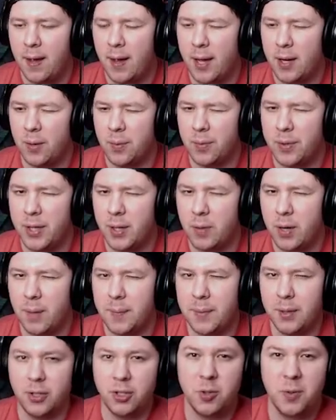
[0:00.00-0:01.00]
I don't think we're going
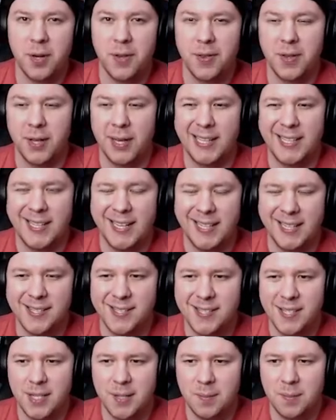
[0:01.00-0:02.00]
to be able to do anything
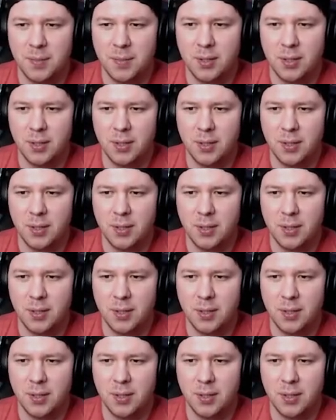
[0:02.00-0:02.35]
against him,